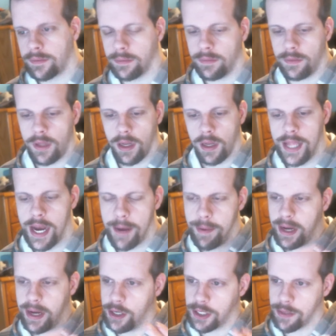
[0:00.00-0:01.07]
And then I've been
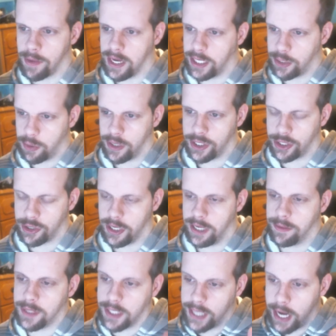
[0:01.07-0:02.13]
using my Twitch streams
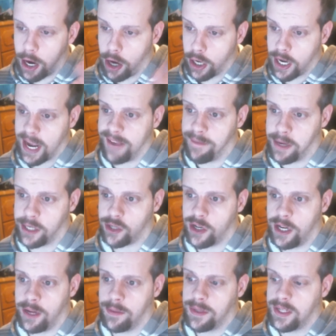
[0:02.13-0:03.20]
because I archive my
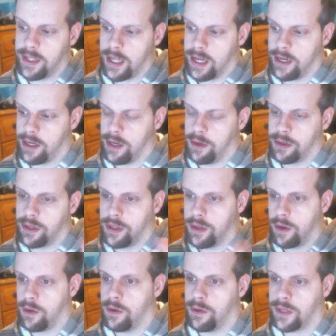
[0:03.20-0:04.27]
streams and then using those,